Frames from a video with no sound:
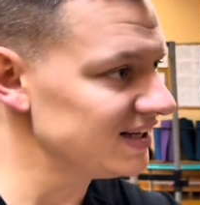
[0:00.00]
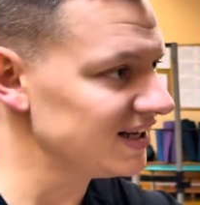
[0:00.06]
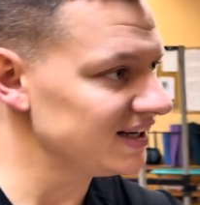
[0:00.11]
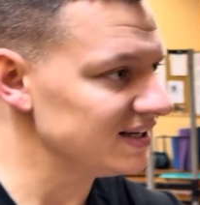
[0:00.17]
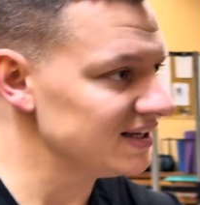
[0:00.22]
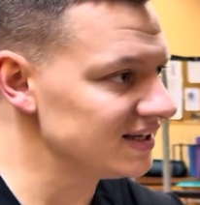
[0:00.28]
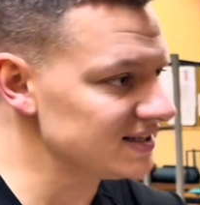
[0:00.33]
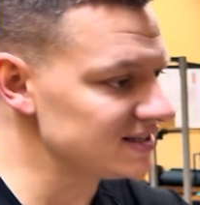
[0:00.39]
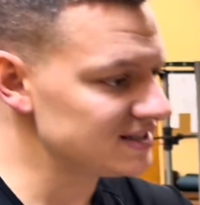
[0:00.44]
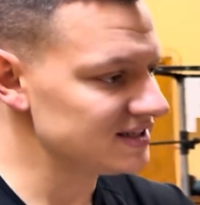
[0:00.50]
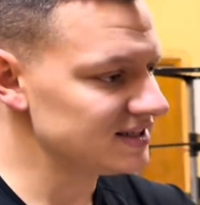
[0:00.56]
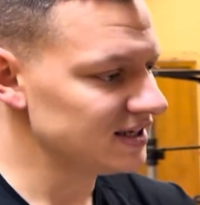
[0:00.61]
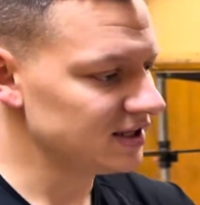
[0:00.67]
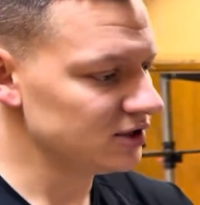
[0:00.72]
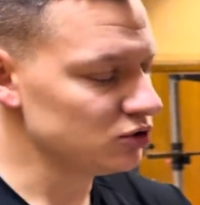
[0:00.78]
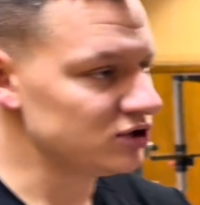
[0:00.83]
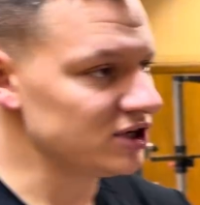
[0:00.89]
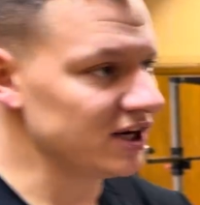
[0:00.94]
it like this
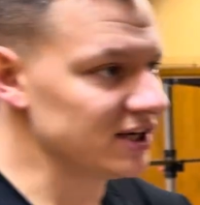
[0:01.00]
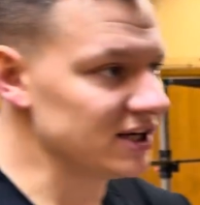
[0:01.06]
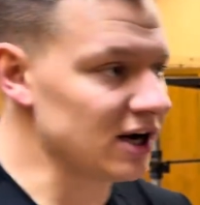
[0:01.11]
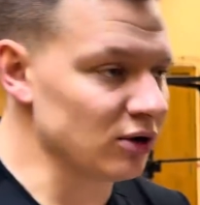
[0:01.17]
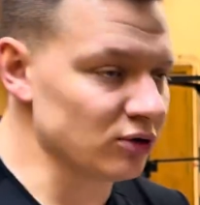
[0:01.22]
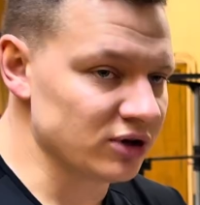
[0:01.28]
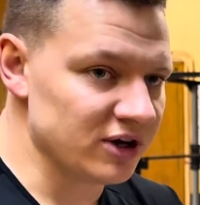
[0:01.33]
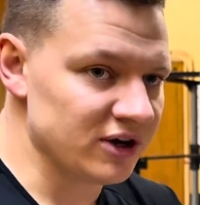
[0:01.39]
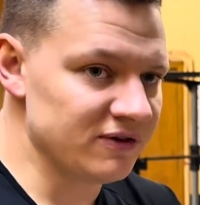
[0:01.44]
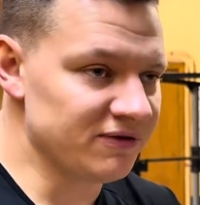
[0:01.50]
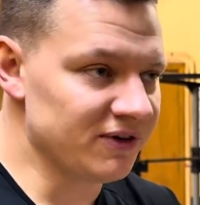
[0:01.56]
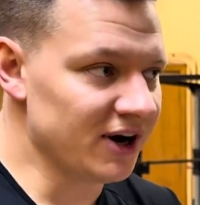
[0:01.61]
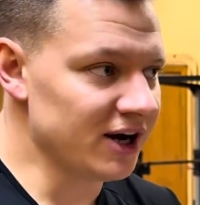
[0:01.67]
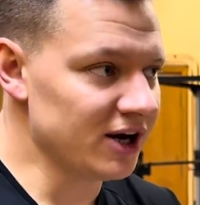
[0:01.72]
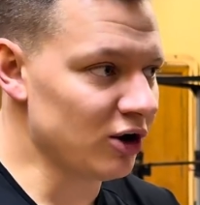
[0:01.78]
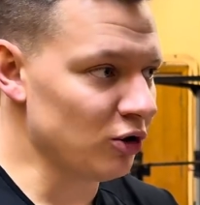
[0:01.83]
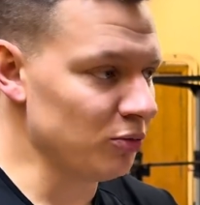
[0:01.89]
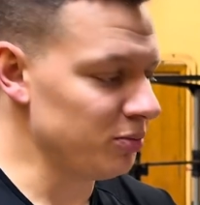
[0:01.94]
and you take it out. If
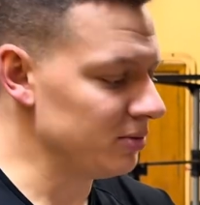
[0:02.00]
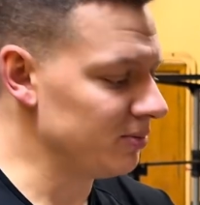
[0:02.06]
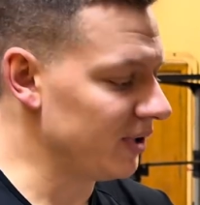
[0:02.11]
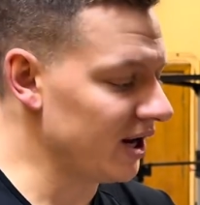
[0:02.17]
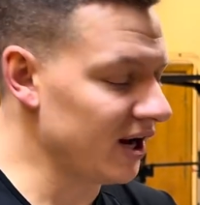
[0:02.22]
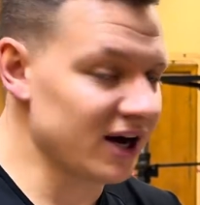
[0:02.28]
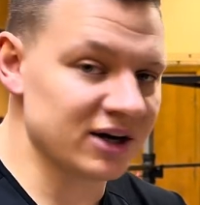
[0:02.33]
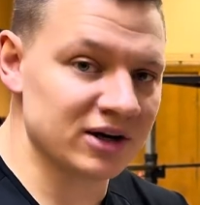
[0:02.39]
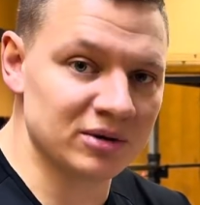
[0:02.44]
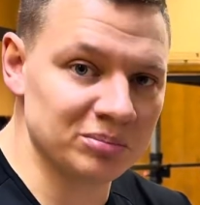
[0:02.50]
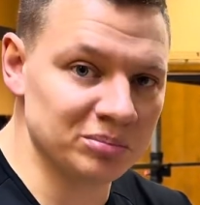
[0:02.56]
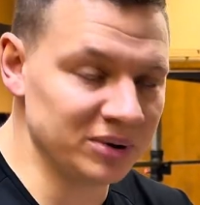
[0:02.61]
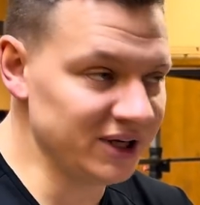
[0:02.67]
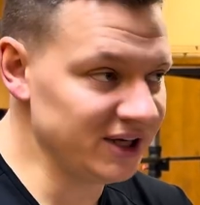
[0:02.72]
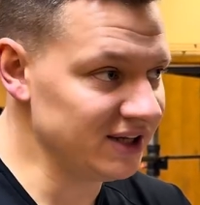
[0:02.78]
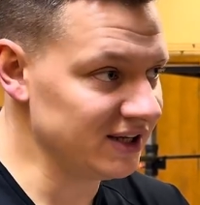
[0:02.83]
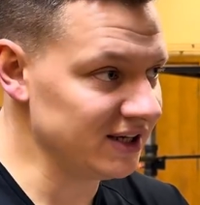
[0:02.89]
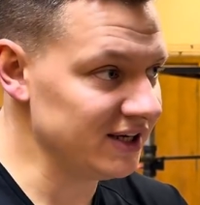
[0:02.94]
I open my hand
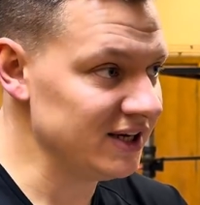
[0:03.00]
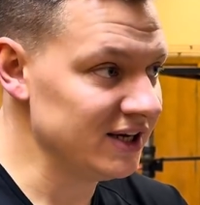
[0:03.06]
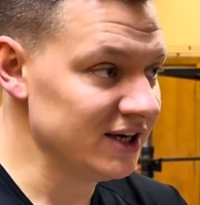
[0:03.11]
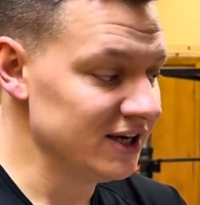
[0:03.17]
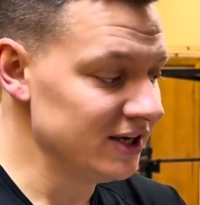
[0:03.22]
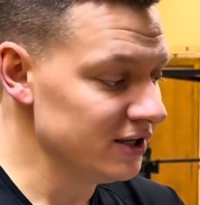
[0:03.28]
completely,